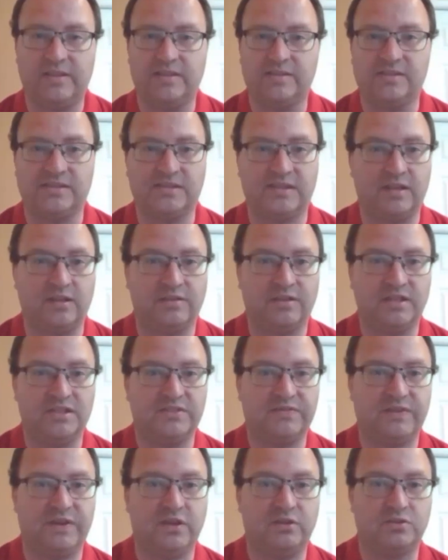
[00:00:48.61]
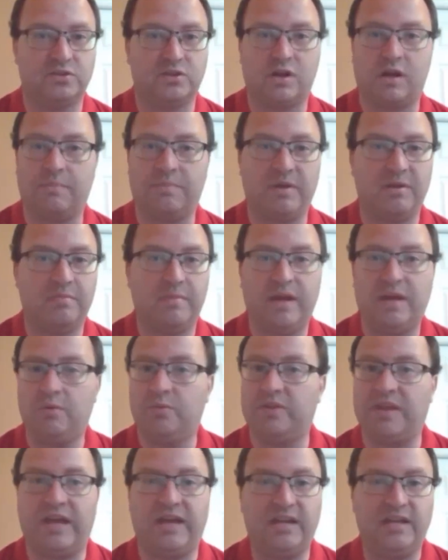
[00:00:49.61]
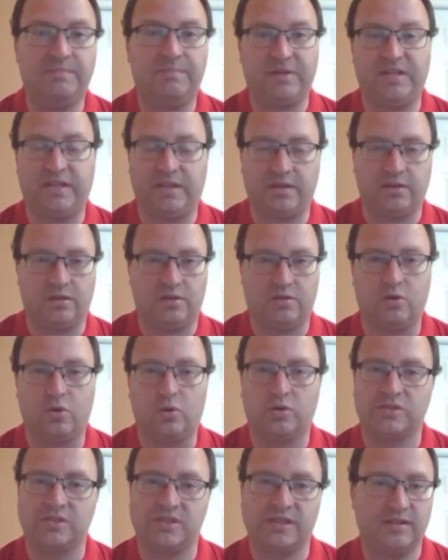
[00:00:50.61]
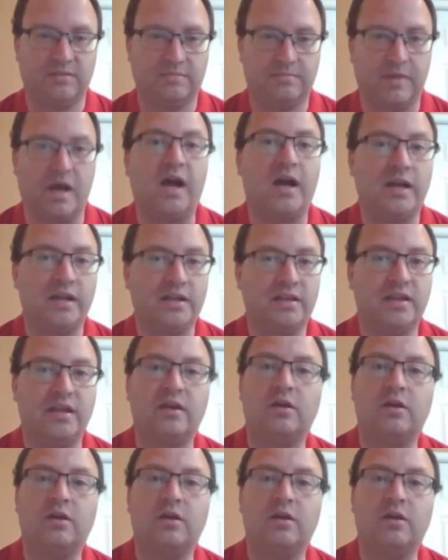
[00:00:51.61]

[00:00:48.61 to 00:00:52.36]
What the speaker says: these videos are not being made with any particular course in mind.